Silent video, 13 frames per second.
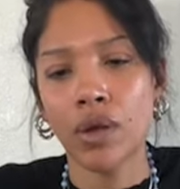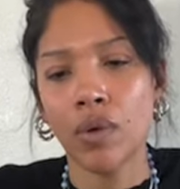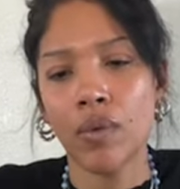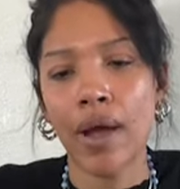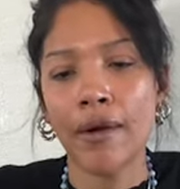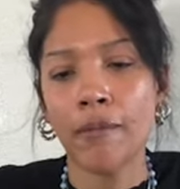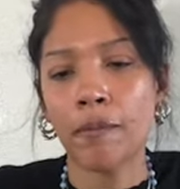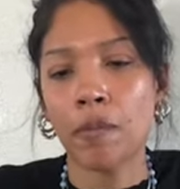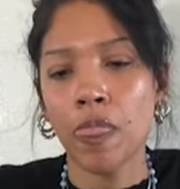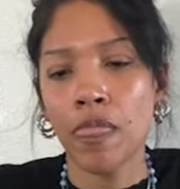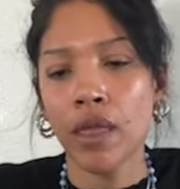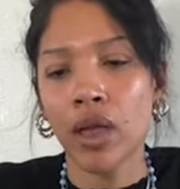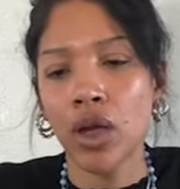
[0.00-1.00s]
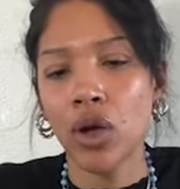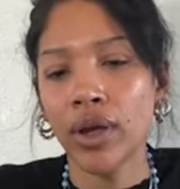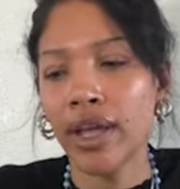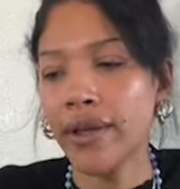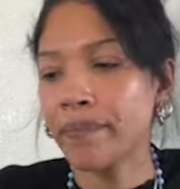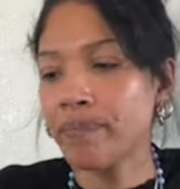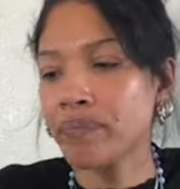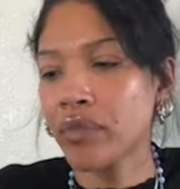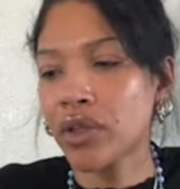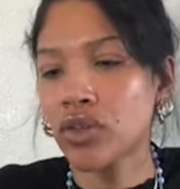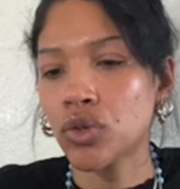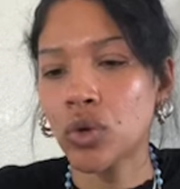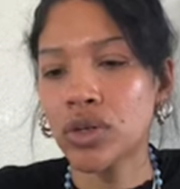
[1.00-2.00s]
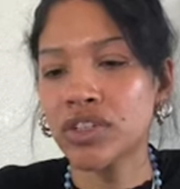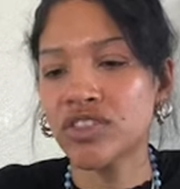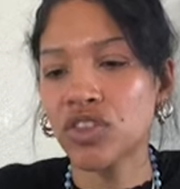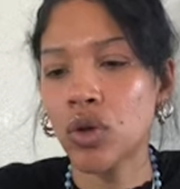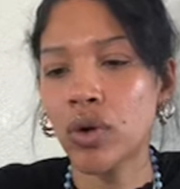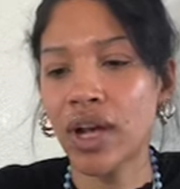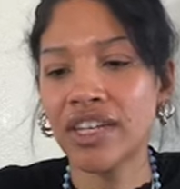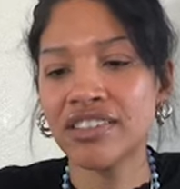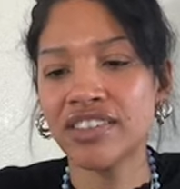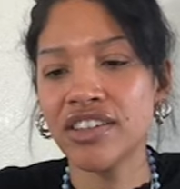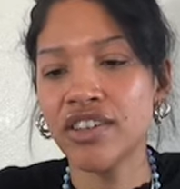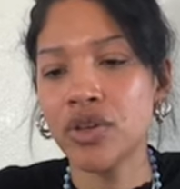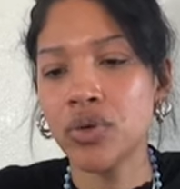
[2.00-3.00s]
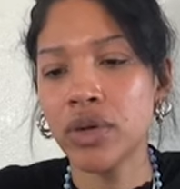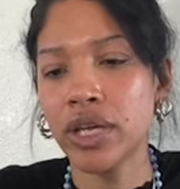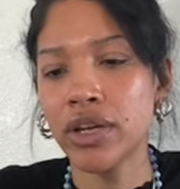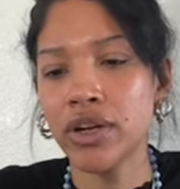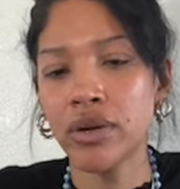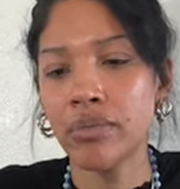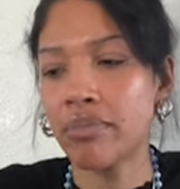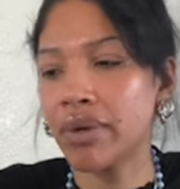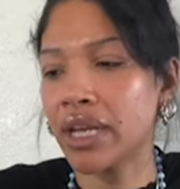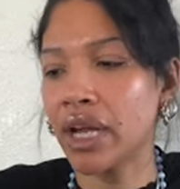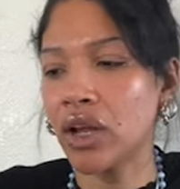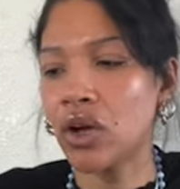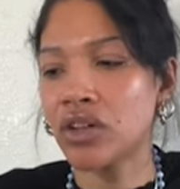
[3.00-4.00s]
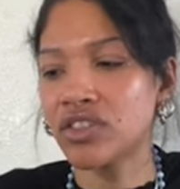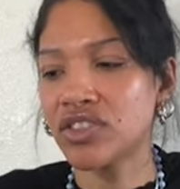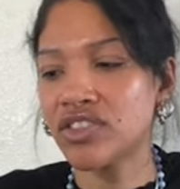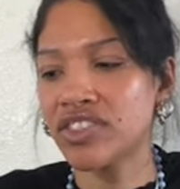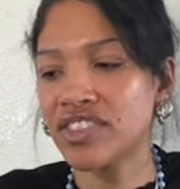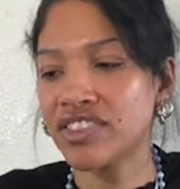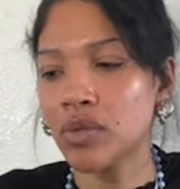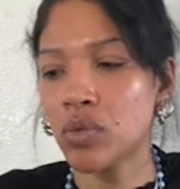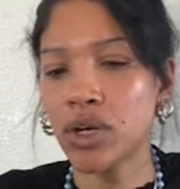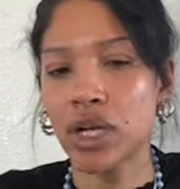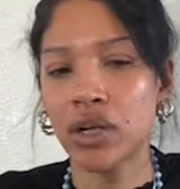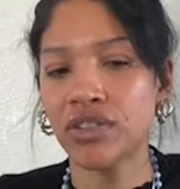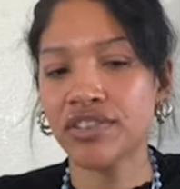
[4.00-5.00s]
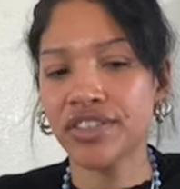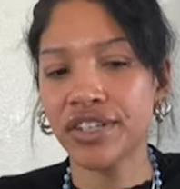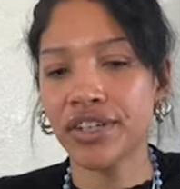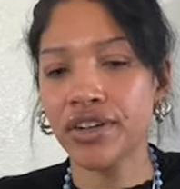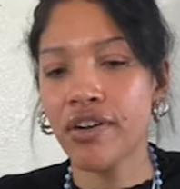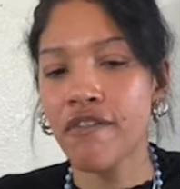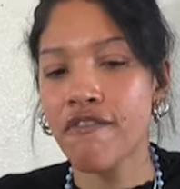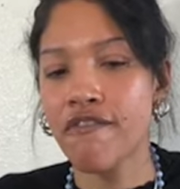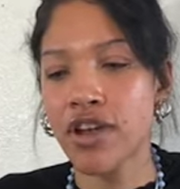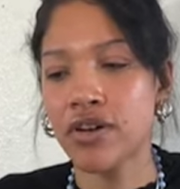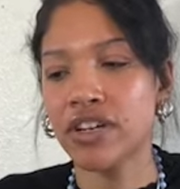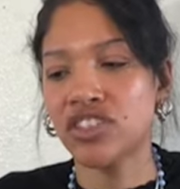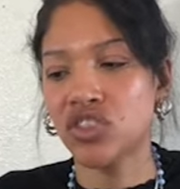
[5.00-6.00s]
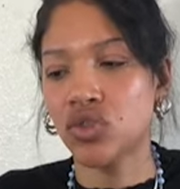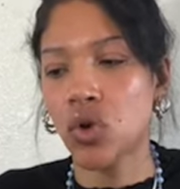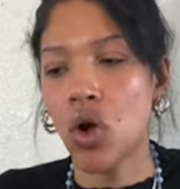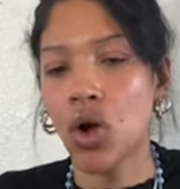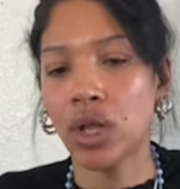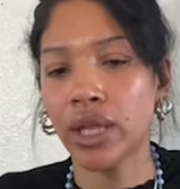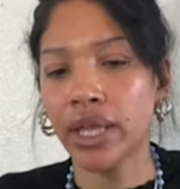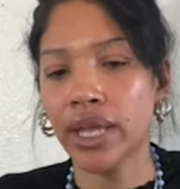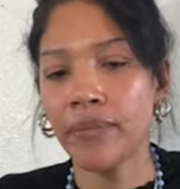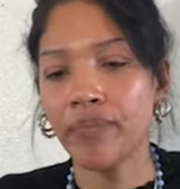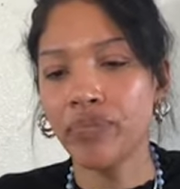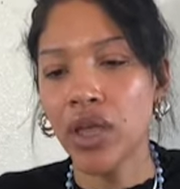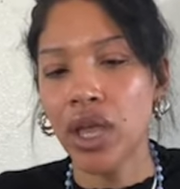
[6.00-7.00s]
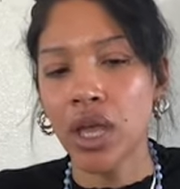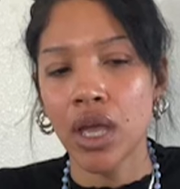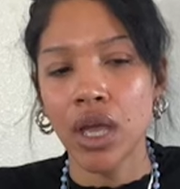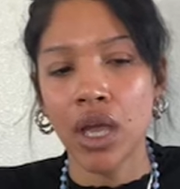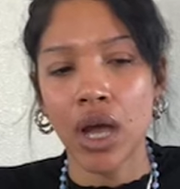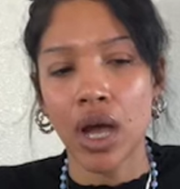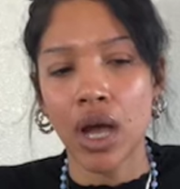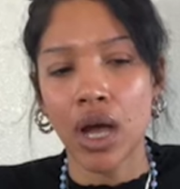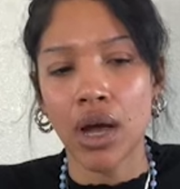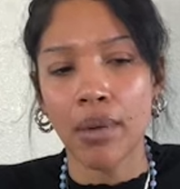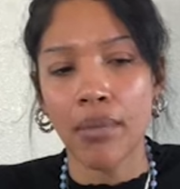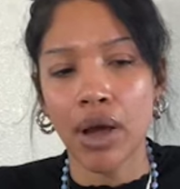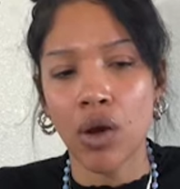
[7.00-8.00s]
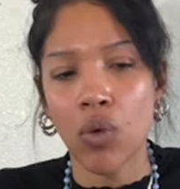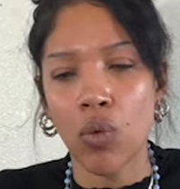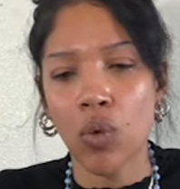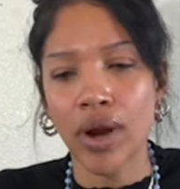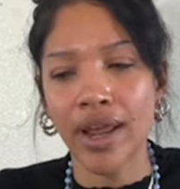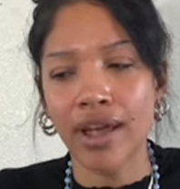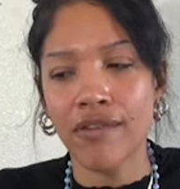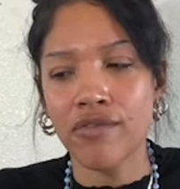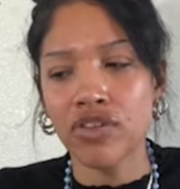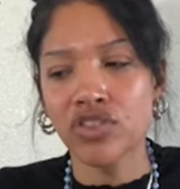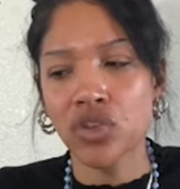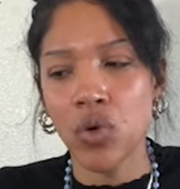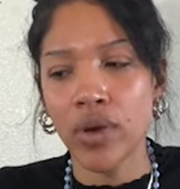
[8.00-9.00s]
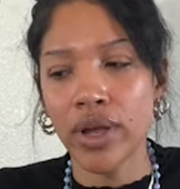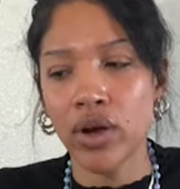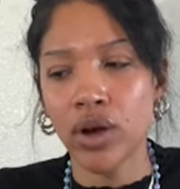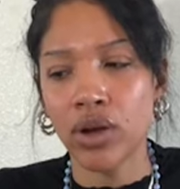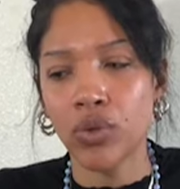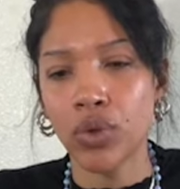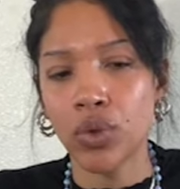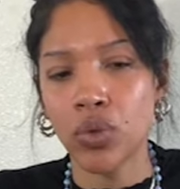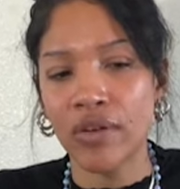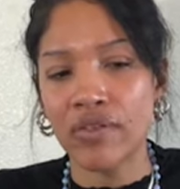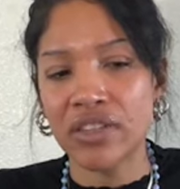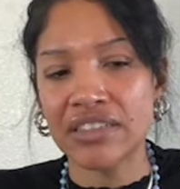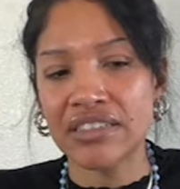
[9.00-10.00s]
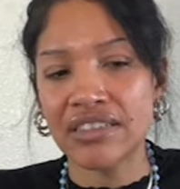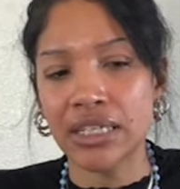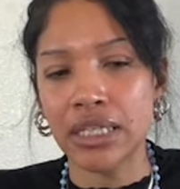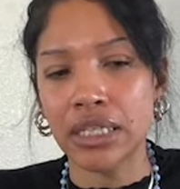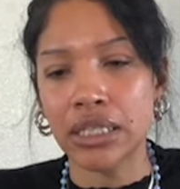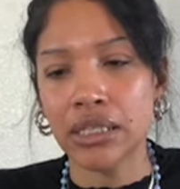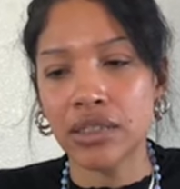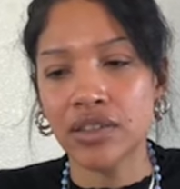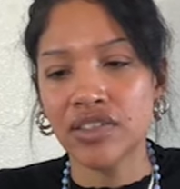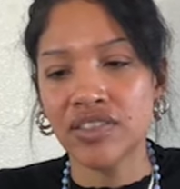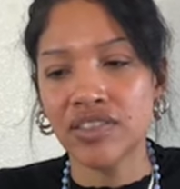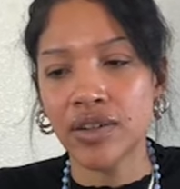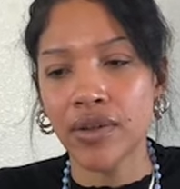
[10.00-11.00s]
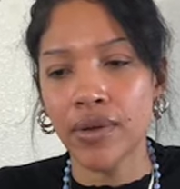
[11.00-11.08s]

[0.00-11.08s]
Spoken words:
Wow. Okay, Taurus, so I see you here, but I also see someone else here very strongly. Whatever's going on with whoever this is,